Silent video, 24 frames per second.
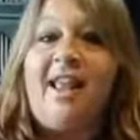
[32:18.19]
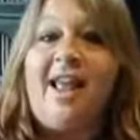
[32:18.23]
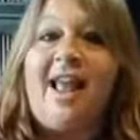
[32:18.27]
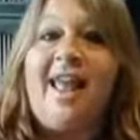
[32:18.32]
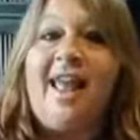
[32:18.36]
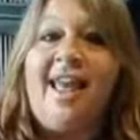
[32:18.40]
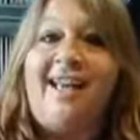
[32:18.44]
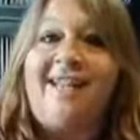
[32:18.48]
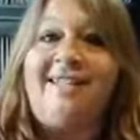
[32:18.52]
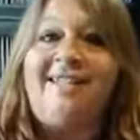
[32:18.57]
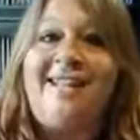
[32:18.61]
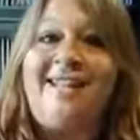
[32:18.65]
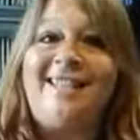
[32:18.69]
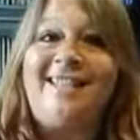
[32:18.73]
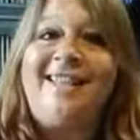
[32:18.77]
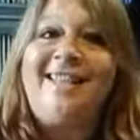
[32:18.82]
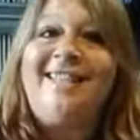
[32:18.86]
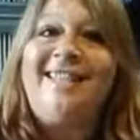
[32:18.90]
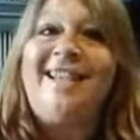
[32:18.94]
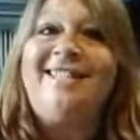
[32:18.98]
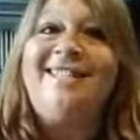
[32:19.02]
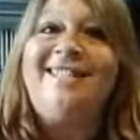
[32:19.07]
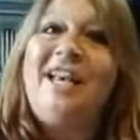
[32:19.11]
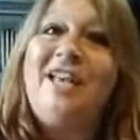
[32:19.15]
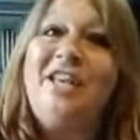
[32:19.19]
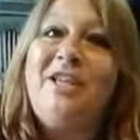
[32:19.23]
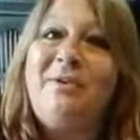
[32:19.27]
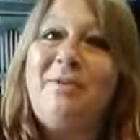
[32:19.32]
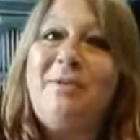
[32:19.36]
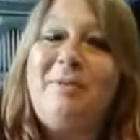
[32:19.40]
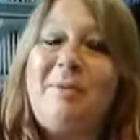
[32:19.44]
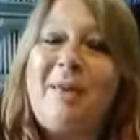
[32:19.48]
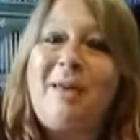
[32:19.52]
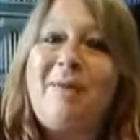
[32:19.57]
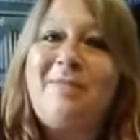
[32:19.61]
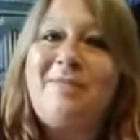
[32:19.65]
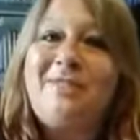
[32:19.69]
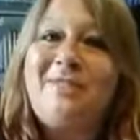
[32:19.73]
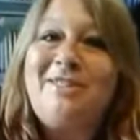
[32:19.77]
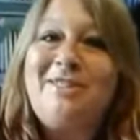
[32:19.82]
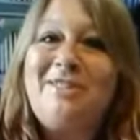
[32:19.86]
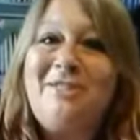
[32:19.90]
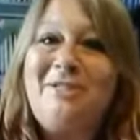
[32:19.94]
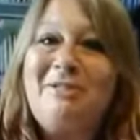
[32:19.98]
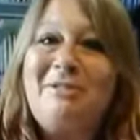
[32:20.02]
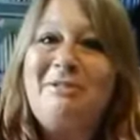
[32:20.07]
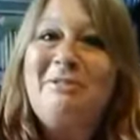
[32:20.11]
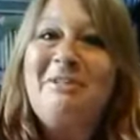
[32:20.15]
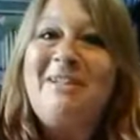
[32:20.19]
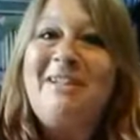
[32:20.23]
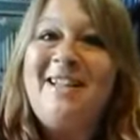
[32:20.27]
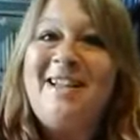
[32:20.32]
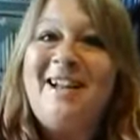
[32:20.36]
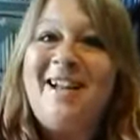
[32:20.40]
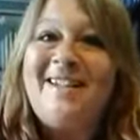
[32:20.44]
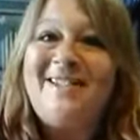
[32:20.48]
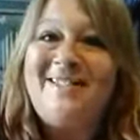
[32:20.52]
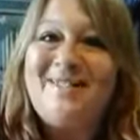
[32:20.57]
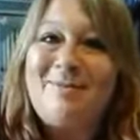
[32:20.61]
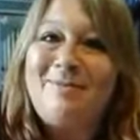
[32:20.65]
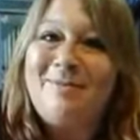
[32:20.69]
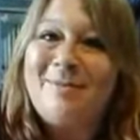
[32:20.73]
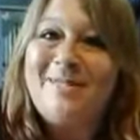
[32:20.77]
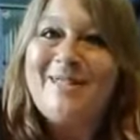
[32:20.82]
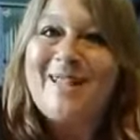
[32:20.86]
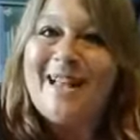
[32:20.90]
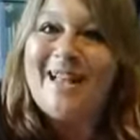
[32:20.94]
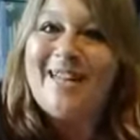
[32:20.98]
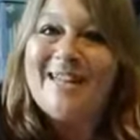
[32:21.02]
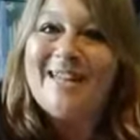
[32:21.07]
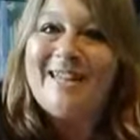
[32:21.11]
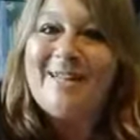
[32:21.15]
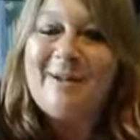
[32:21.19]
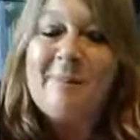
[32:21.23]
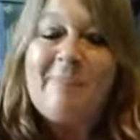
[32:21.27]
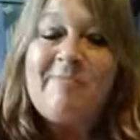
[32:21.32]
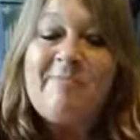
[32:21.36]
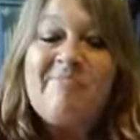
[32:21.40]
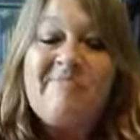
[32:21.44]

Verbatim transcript: and I think that's how you would be able to do a double sided.